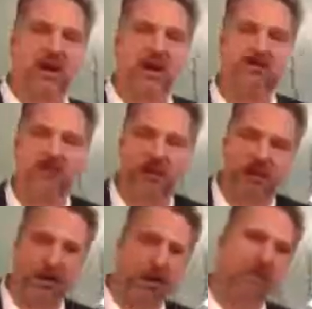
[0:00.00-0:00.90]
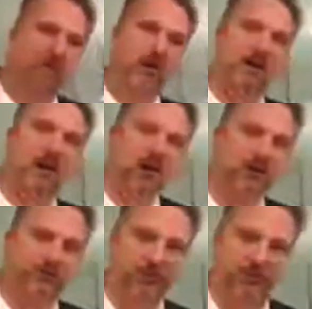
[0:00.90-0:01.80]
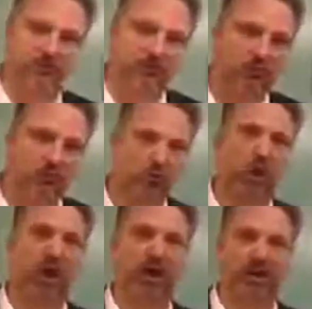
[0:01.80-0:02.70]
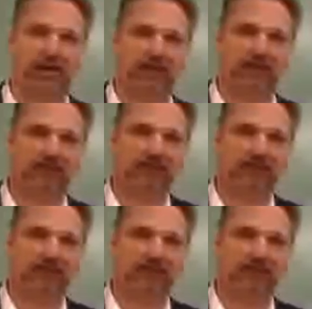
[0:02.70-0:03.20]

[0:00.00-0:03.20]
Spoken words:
I'm about 100 people wide.